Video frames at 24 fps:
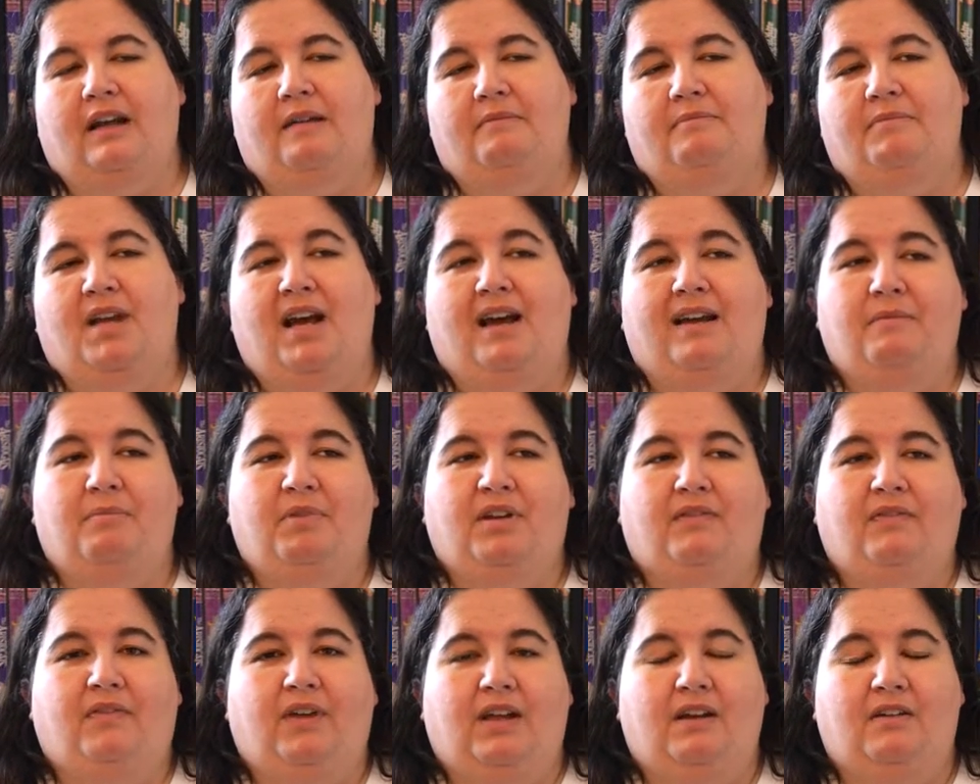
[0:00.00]
I'm not a
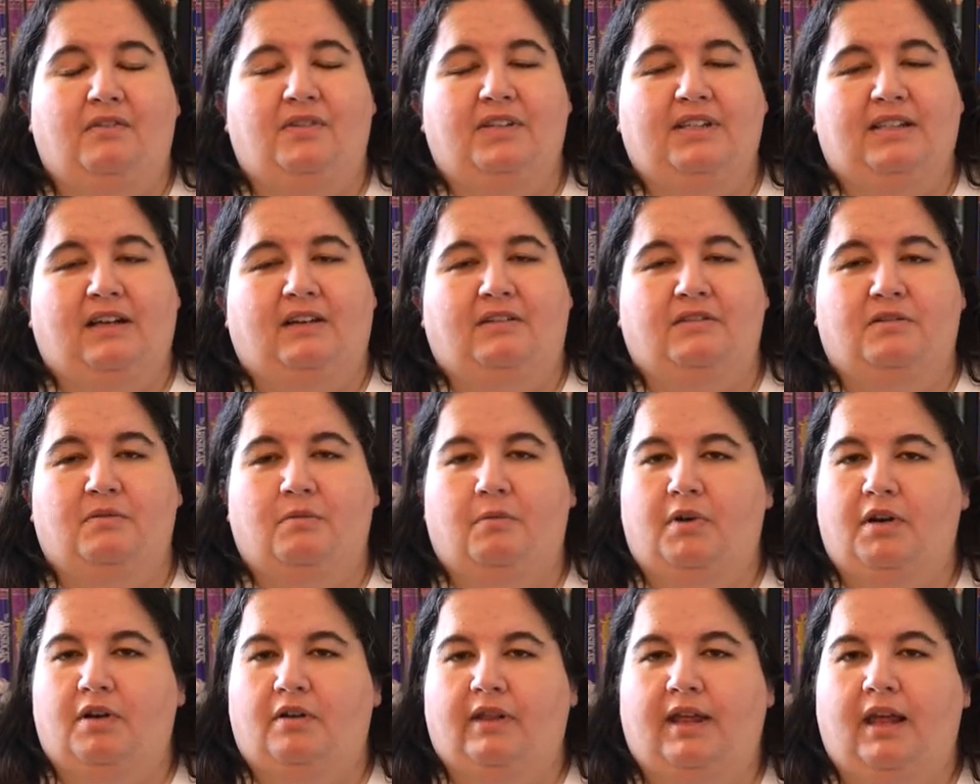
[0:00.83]
big fan of his Alice
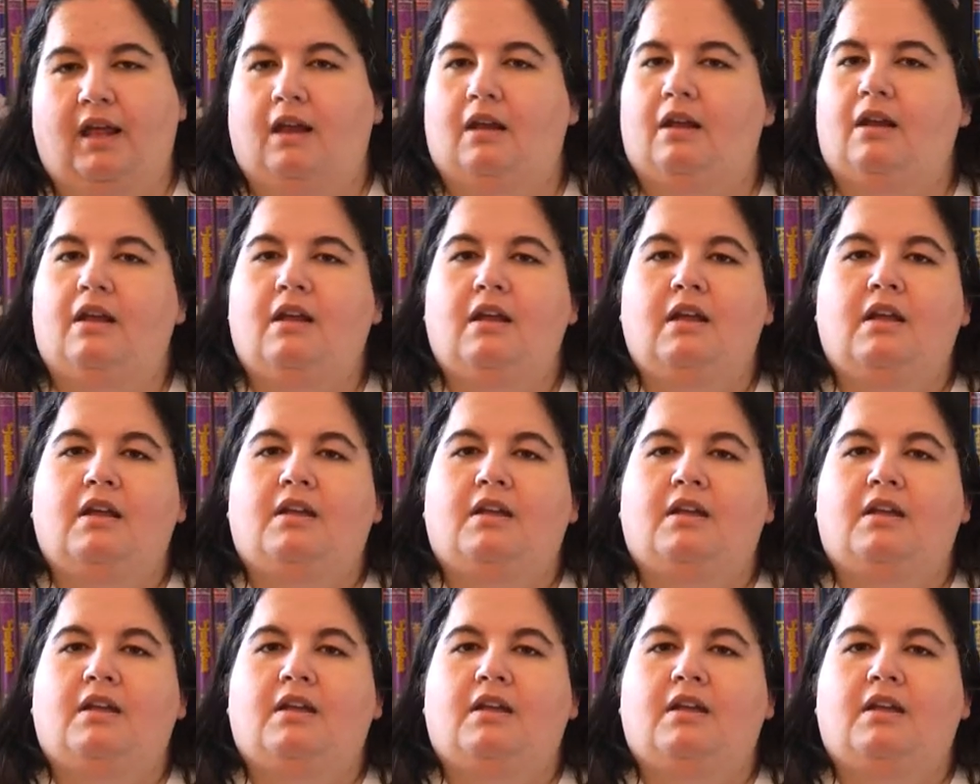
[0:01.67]
in Wonderland.